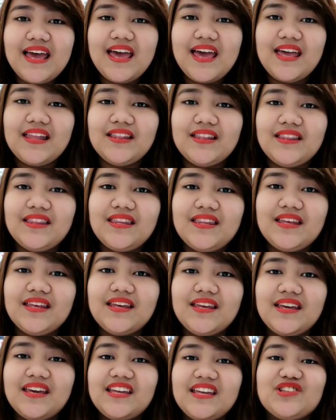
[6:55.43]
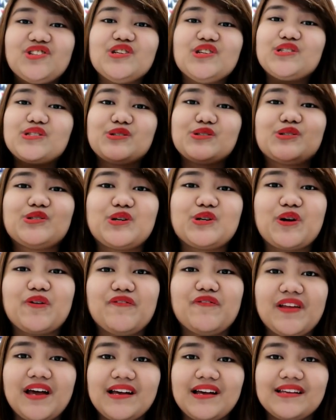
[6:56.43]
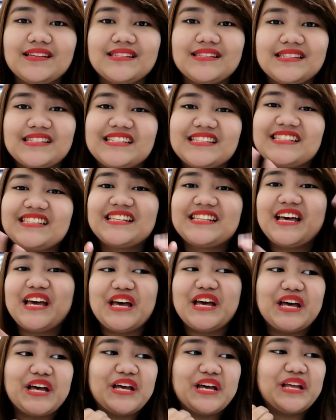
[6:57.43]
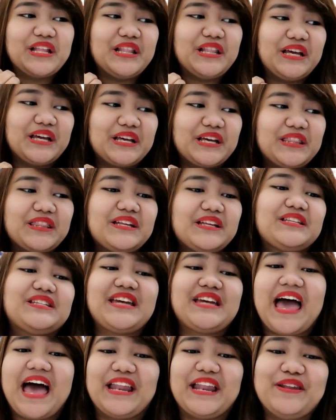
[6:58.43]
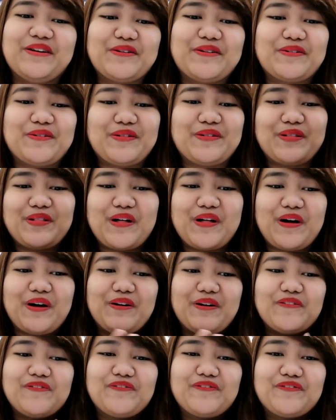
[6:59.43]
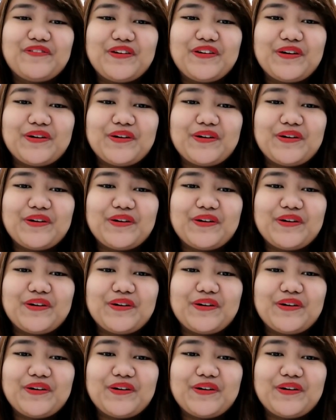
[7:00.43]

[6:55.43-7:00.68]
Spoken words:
and it just served as like the channel of